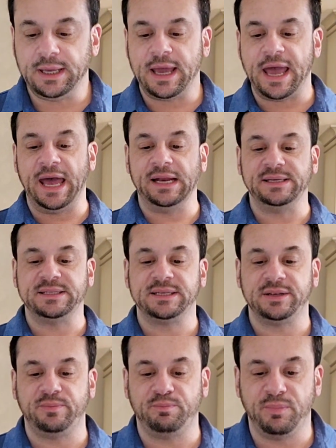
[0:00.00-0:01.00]

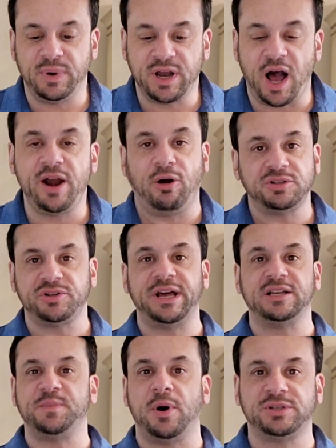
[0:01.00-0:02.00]
And God also
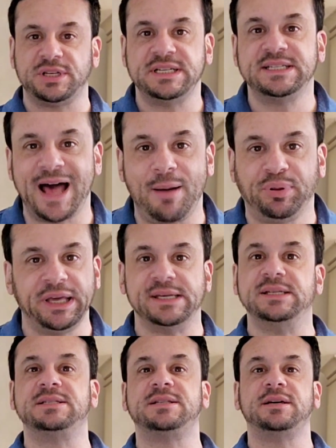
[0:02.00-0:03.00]
tells Moses he's not
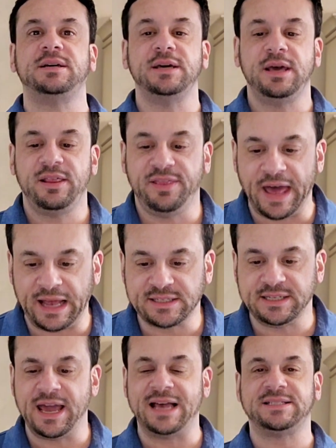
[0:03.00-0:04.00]
pleased that
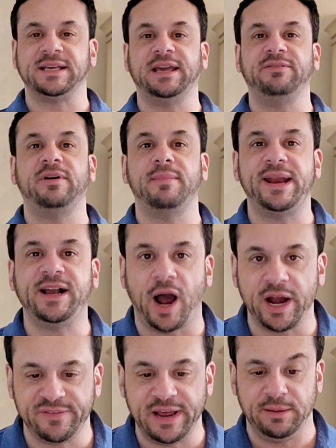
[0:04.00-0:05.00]
he has to give him any
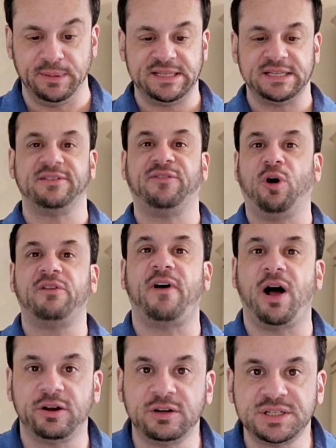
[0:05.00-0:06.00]
kind of name. He says the
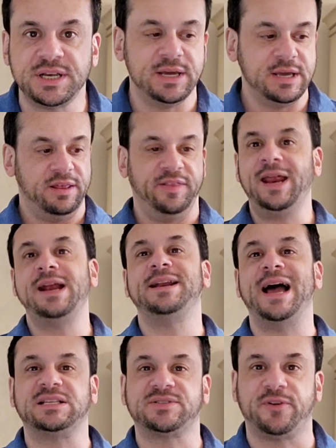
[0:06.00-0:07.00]
forefathers, they didn't
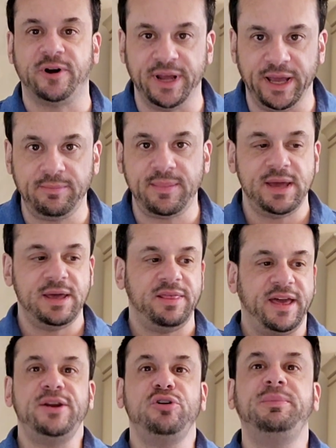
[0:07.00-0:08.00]
ask for a name.
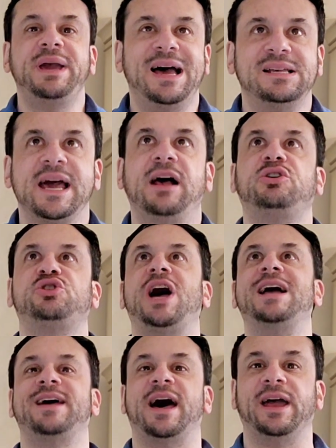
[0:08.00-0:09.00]
They knew me as El
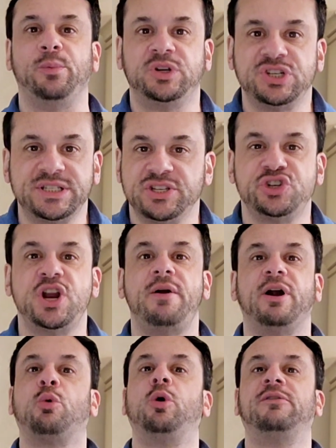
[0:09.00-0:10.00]
Shaddai, which is the
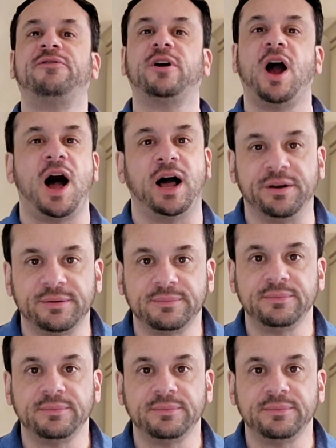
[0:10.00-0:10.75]
generic word for God.